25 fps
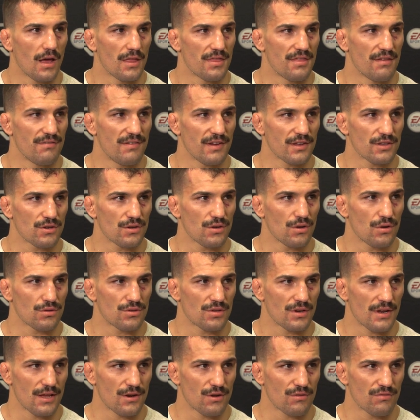The victory
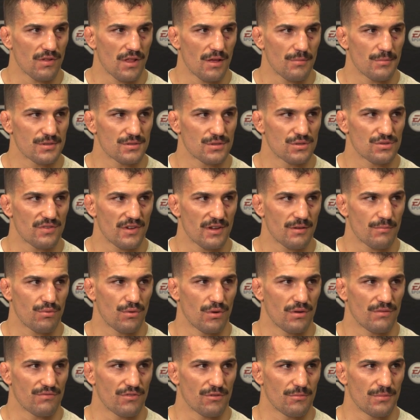tonight over Lamas was very
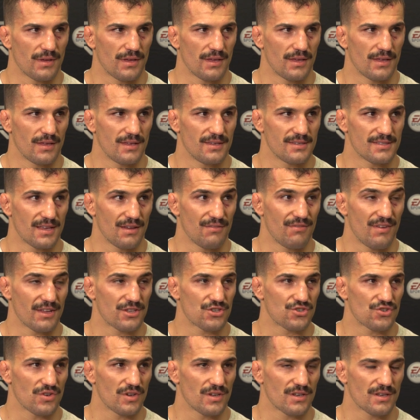important for me. He's a
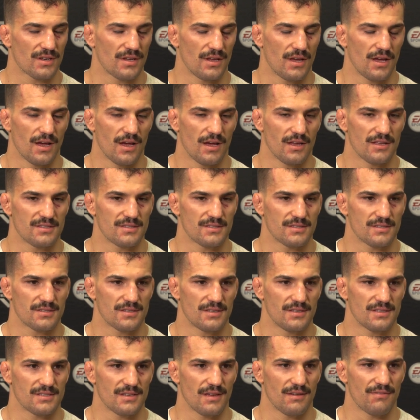veteran.
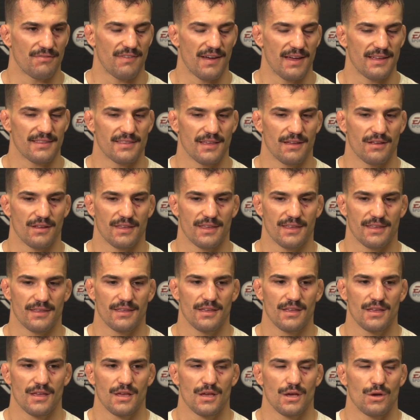It's a fight that
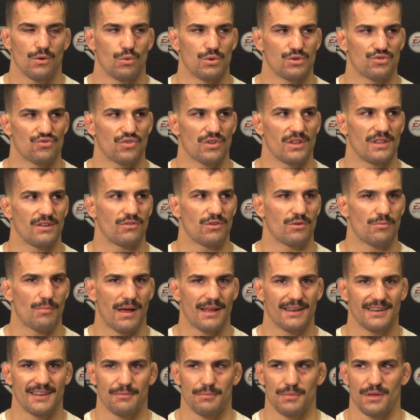was really
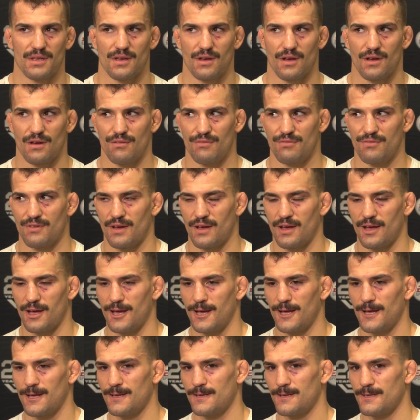reminding me of
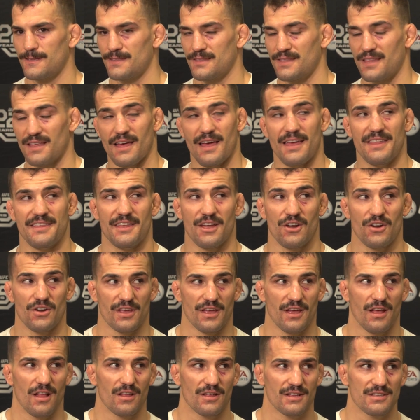the Derek
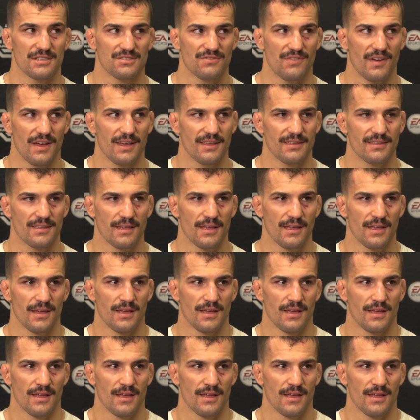Elkins fight.